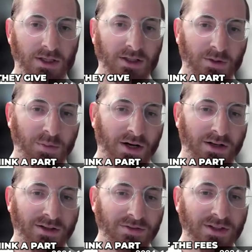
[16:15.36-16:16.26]
I think a part
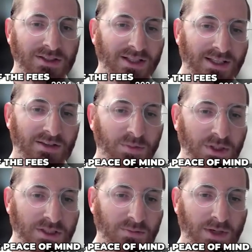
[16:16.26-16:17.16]
of the fee is to like give
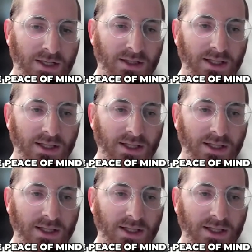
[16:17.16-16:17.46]
peace of mind.